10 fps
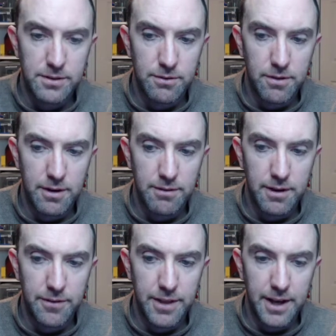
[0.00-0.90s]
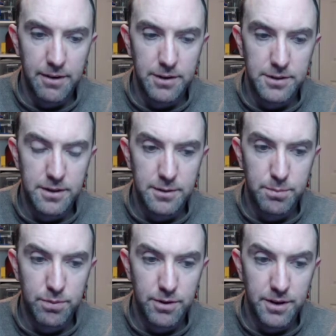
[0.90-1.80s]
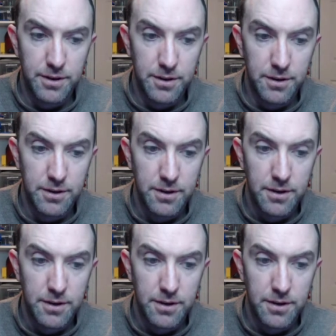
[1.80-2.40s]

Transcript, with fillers: so right right there is, is pretty good.